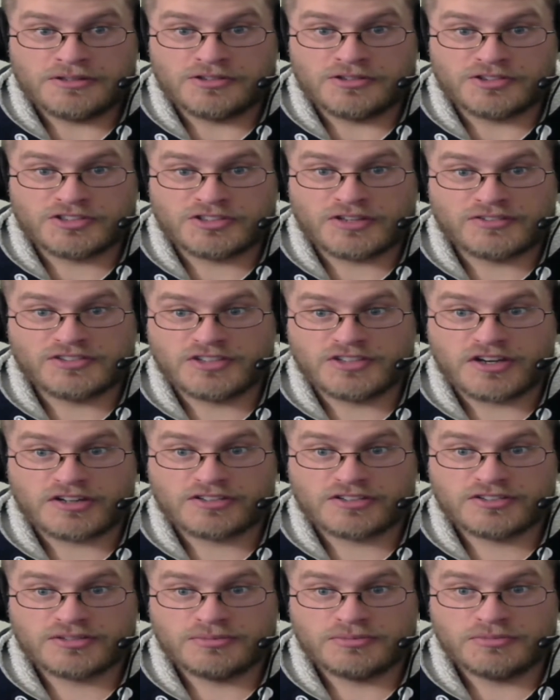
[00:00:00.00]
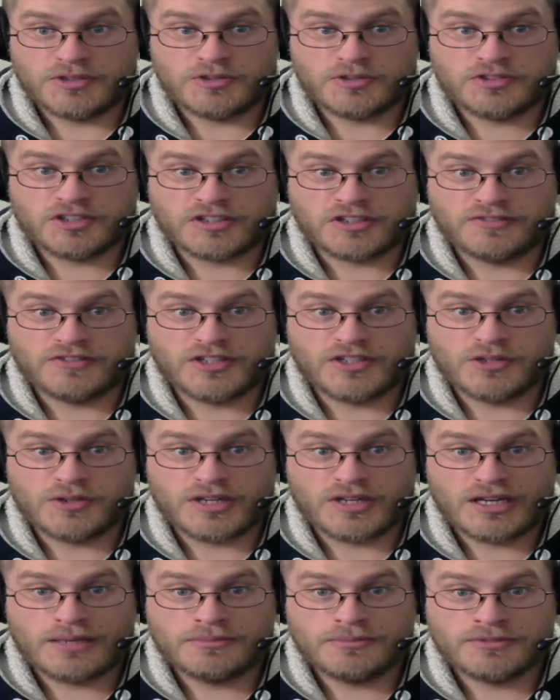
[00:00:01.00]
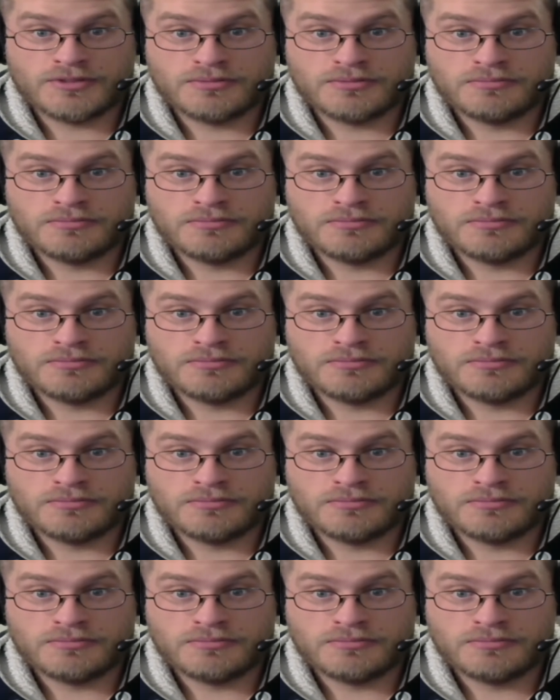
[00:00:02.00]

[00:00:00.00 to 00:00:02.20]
your stuff sucks, you suck at video games.